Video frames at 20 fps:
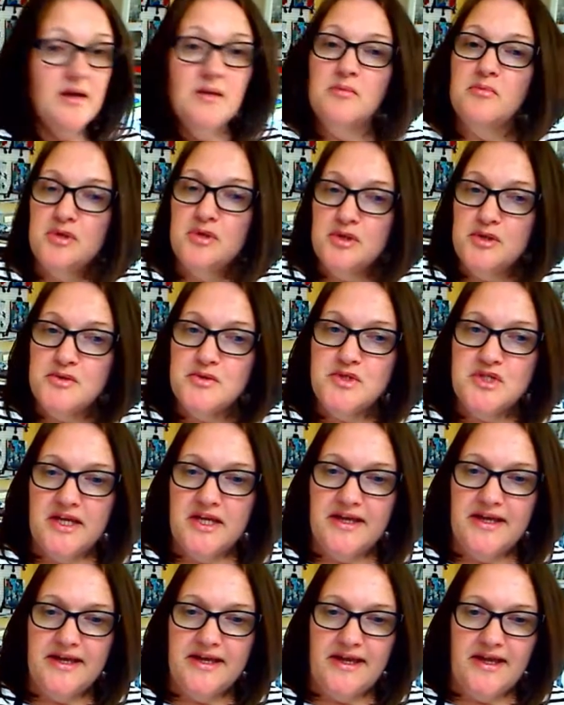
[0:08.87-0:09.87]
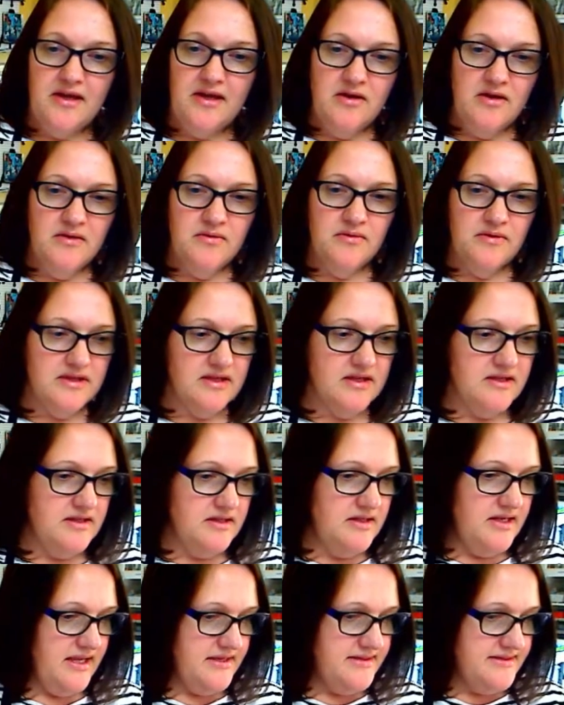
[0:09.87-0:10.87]
blue jay with a
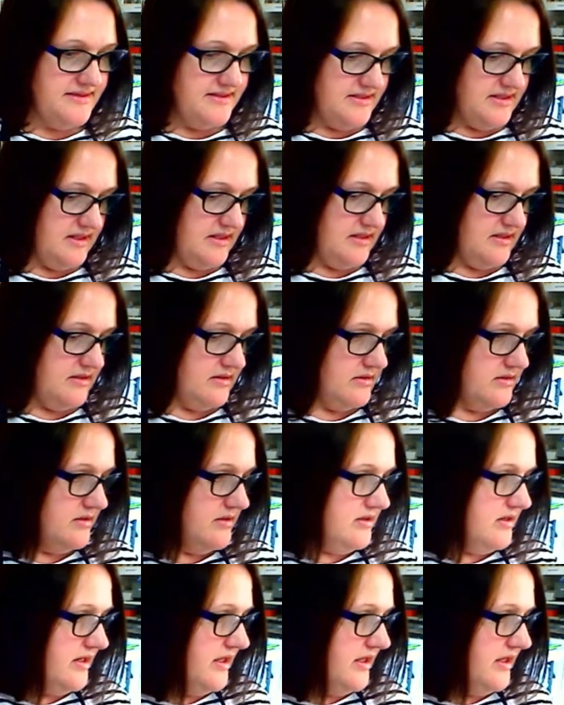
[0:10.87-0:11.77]
nest here,